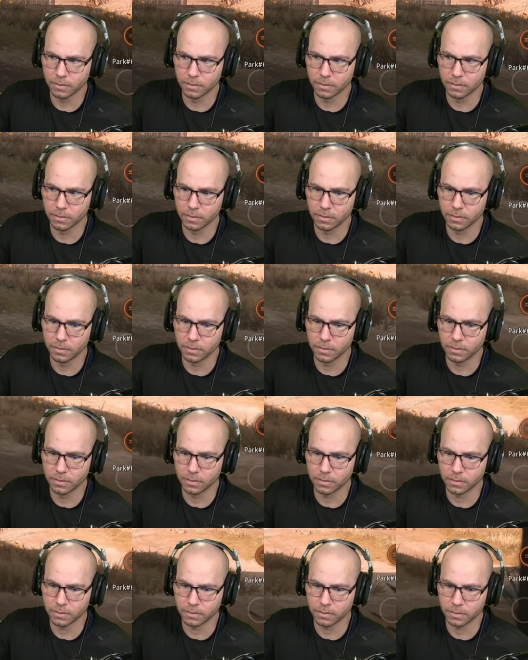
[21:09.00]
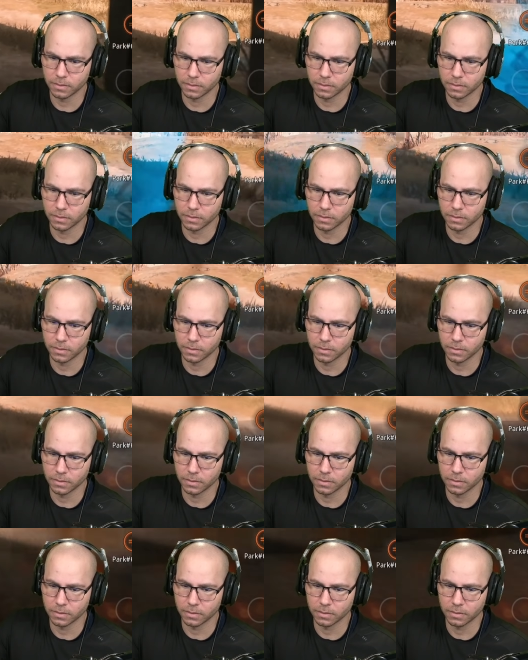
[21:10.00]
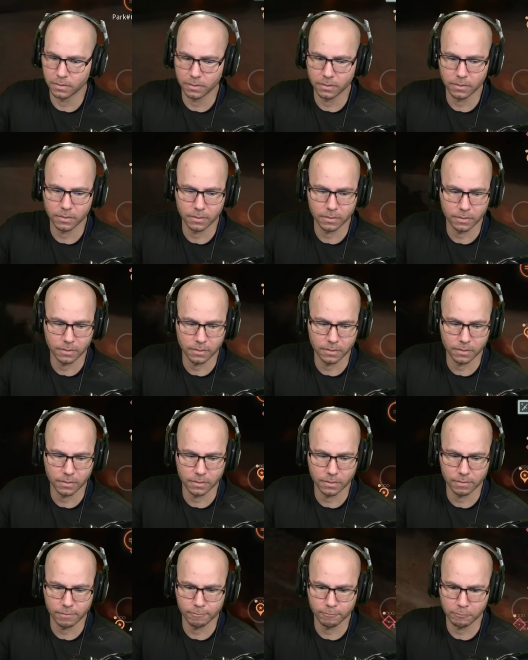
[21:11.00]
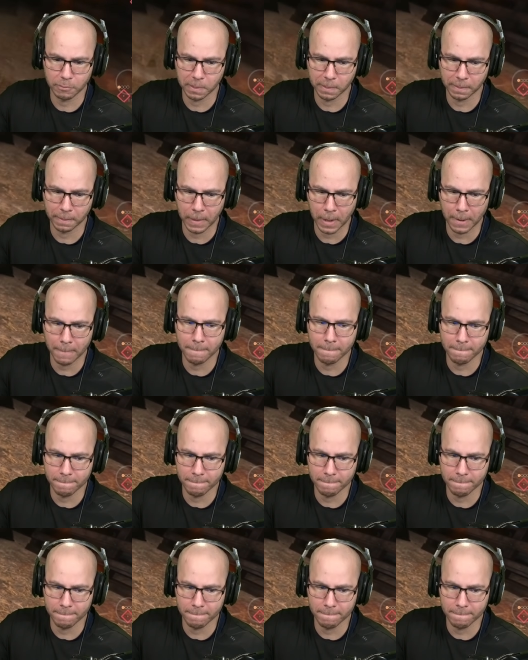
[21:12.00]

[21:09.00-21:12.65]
(no one is talking)